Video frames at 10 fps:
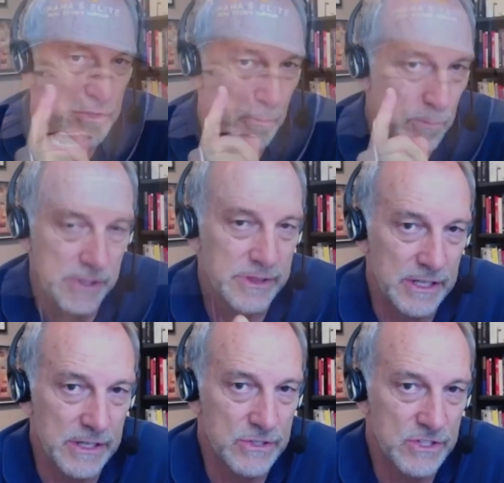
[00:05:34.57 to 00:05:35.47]
The point that
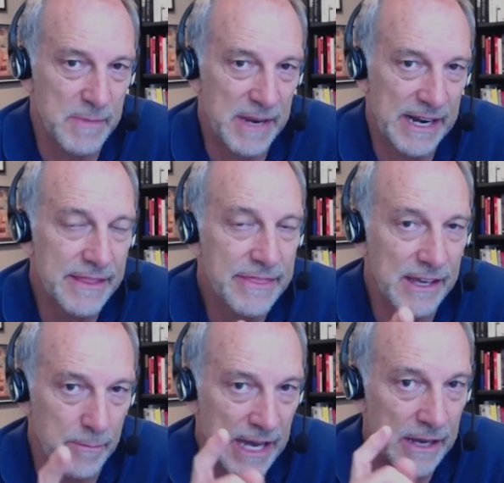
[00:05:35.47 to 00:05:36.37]
you just made, I think,
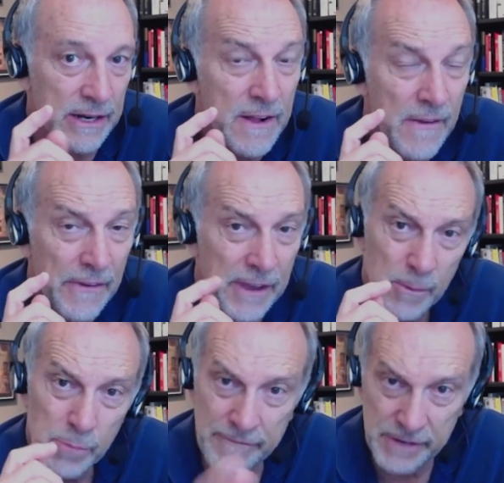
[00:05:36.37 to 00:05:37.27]
about
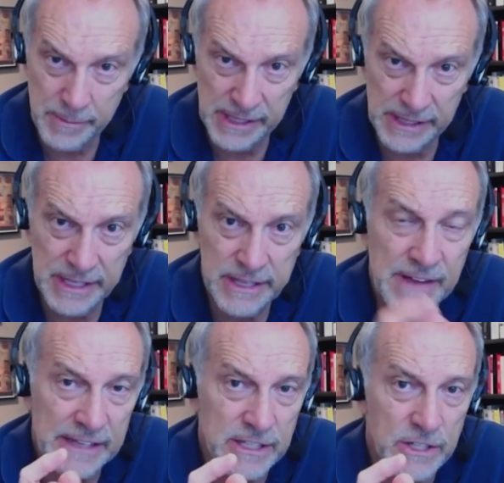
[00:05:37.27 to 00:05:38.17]
profitability, the
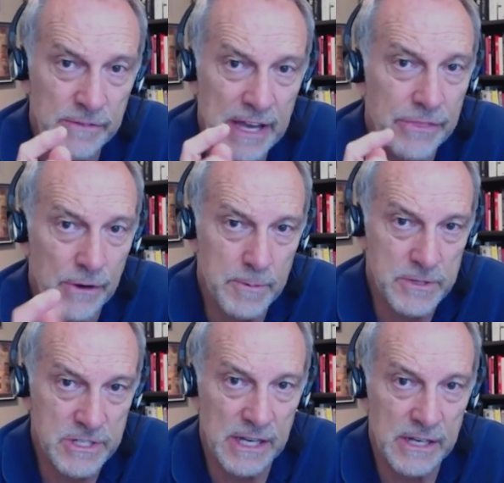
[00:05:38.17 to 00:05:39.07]
fact that you've got
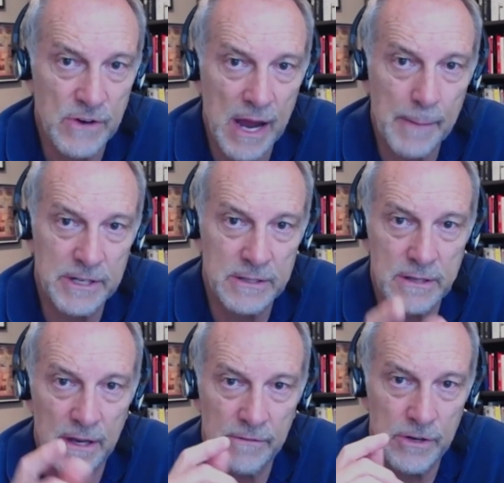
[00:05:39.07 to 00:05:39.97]
30% dropping
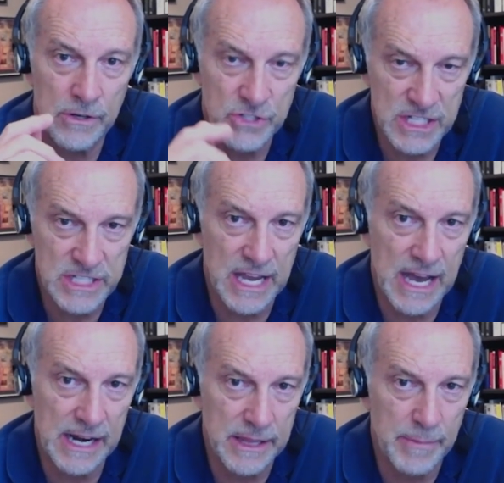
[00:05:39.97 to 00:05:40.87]
of your
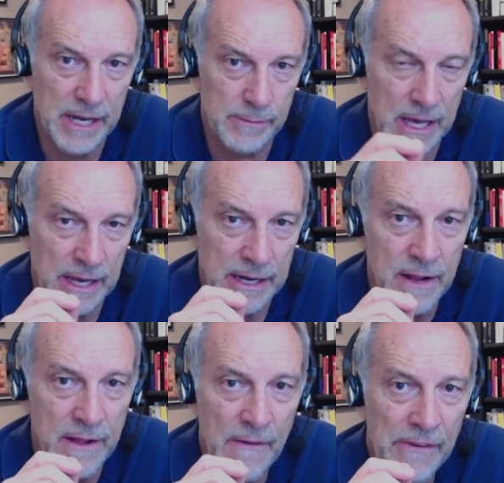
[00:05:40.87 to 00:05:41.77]
GCI to the bottom line.
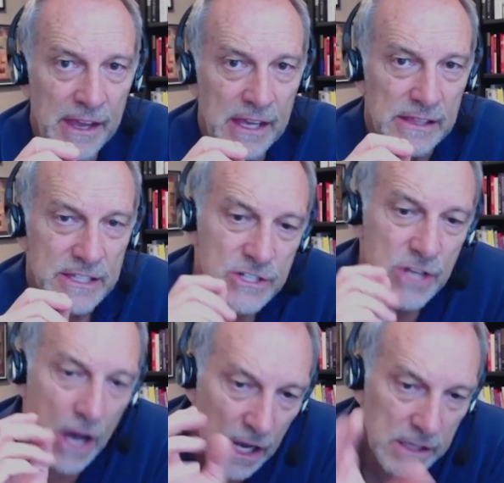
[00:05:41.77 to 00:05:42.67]
Let's
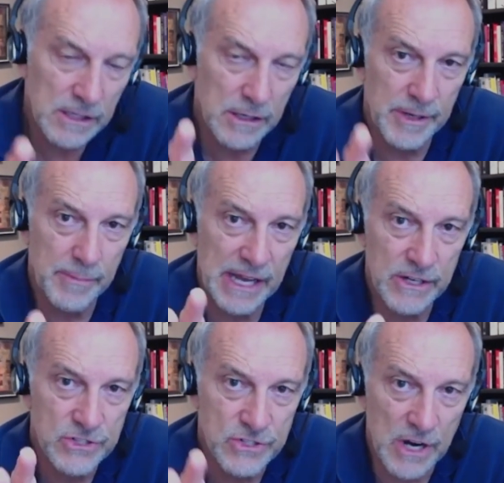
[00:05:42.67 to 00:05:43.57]
talk a little bit about
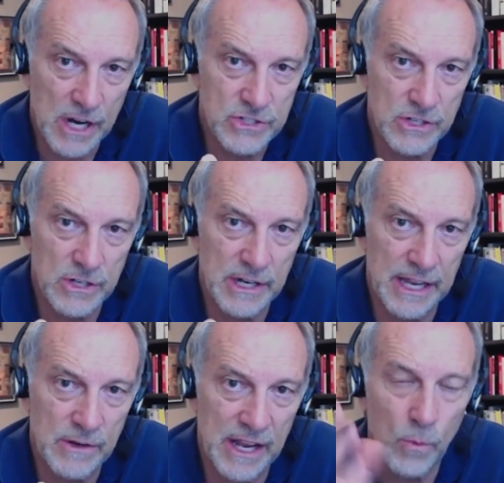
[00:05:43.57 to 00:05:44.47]
your structure
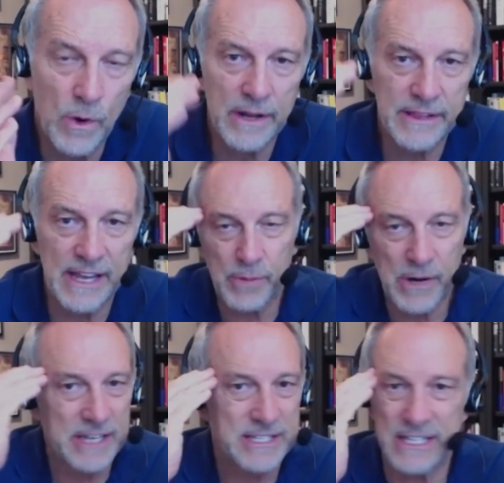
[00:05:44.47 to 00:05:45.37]
and where did that
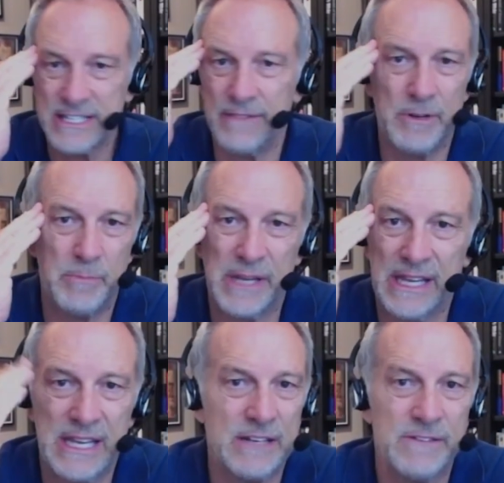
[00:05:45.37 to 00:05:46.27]
process even
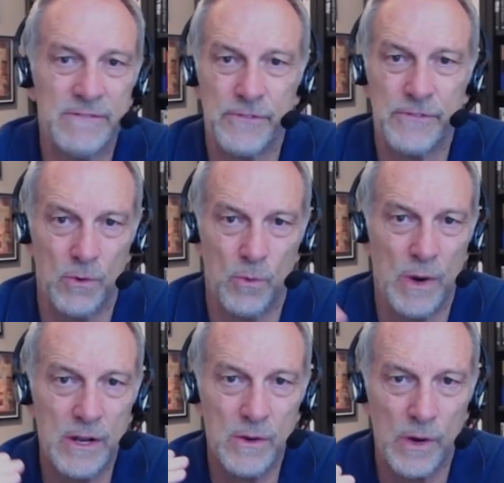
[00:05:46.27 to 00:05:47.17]
begin for you? Where
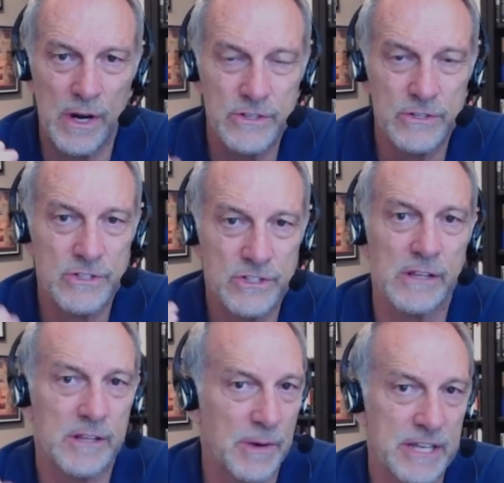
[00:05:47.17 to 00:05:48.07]
did you start the
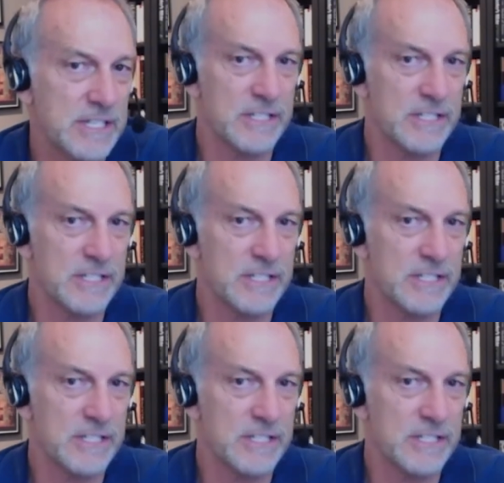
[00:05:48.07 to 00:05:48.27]
process of